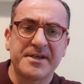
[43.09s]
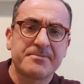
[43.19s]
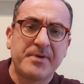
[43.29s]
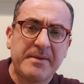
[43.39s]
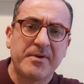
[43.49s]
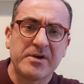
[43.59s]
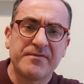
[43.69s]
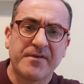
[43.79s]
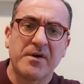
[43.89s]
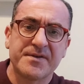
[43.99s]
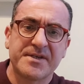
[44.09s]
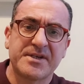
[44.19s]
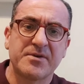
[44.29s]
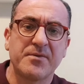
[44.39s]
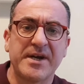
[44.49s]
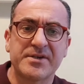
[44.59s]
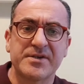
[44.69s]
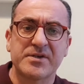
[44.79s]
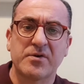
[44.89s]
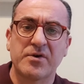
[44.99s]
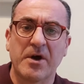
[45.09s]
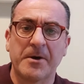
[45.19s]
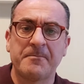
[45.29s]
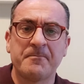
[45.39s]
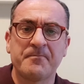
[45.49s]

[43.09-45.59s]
There's people who've got situations going on.